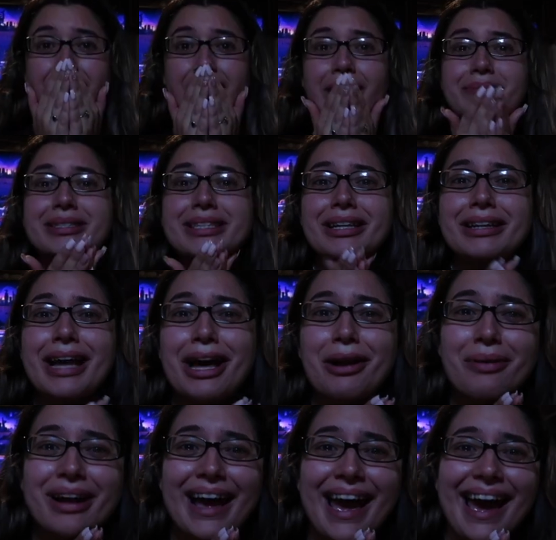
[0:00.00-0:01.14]
I'm still not
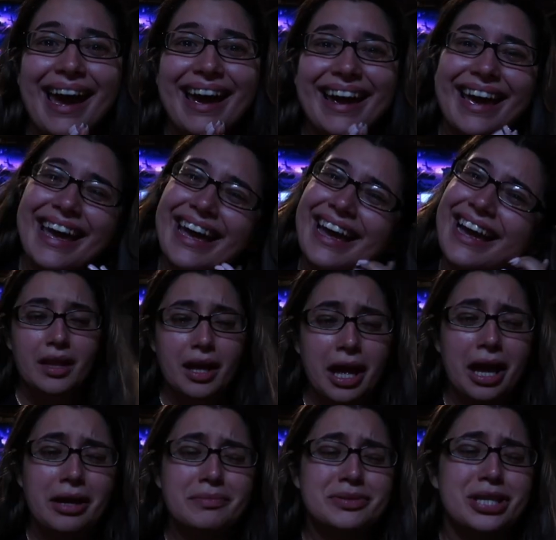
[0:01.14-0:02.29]
okay.
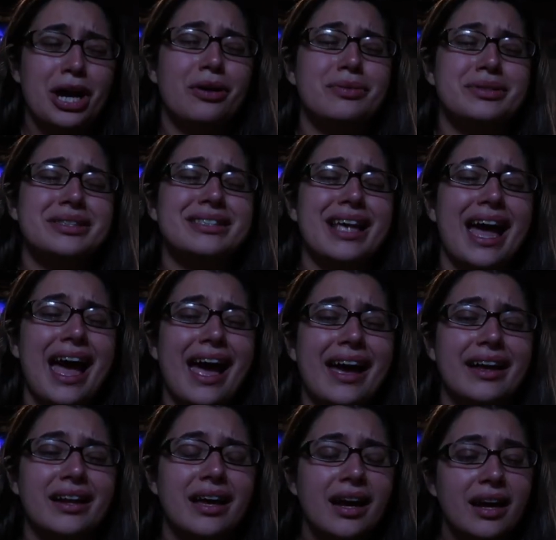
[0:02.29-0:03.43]
I'm so
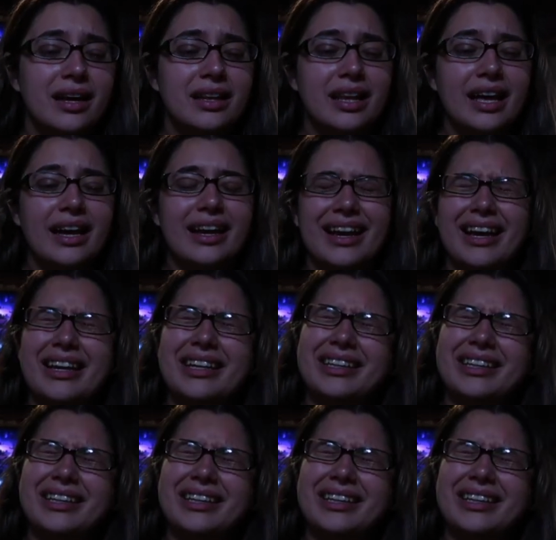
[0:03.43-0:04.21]
sad. Like,